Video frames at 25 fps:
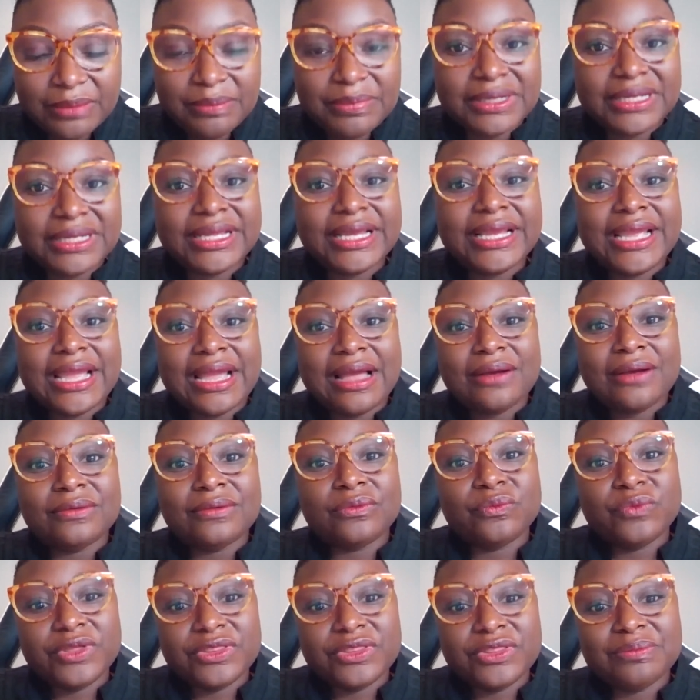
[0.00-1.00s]
play
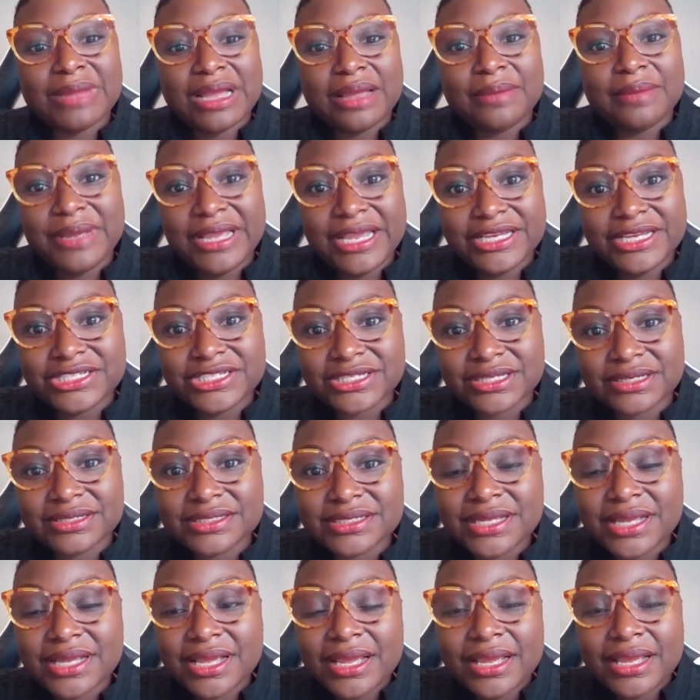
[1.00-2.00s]
out with my
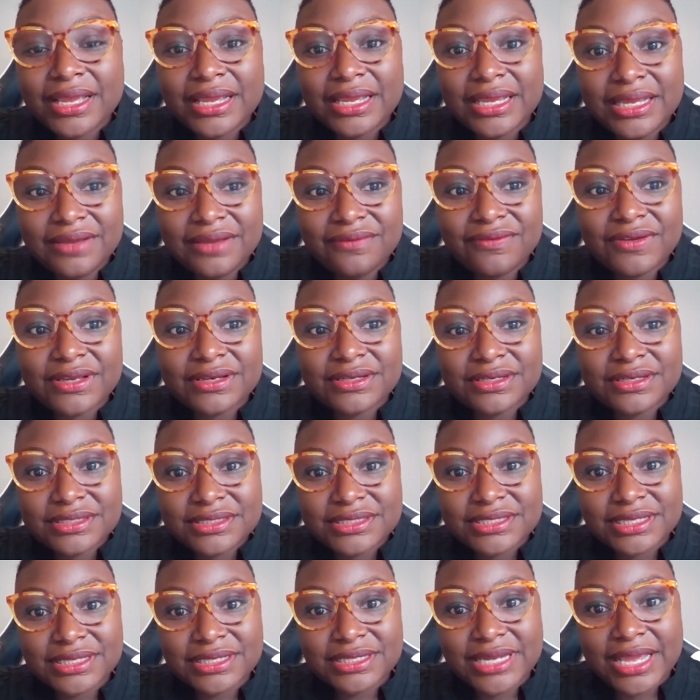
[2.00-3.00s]
patients even
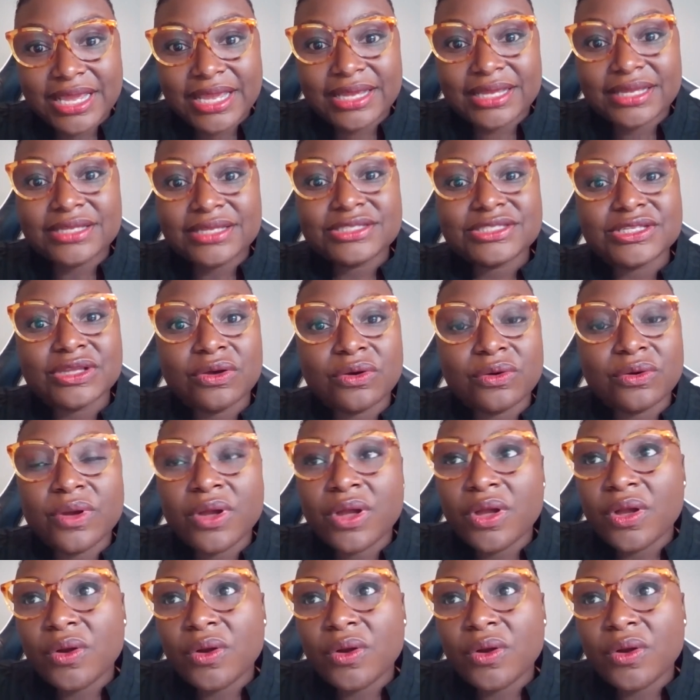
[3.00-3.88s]
today. So